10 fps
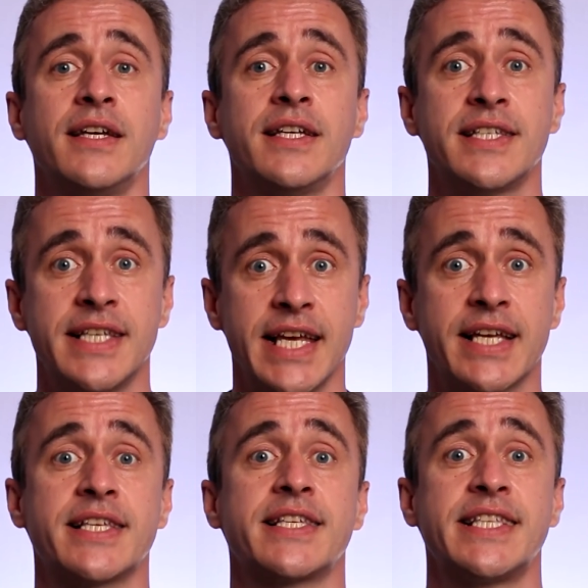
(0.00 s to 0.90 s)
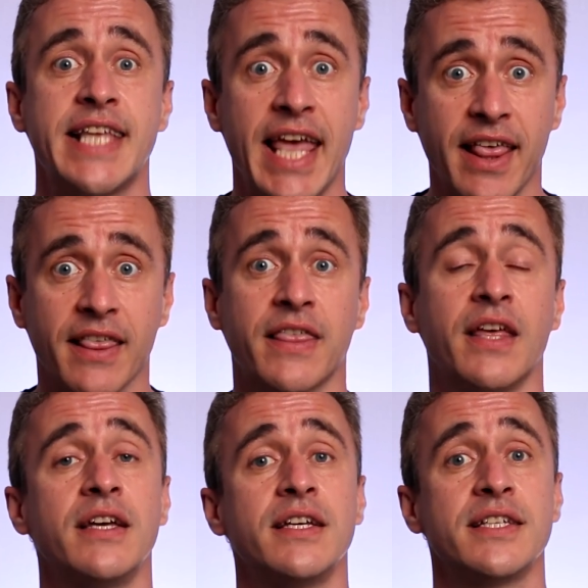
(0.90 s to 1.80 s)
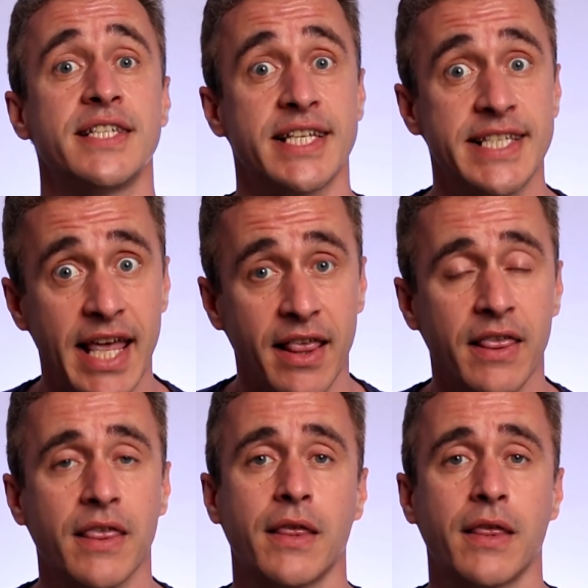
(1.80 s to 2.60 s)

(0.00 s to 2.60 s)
16th, 16th,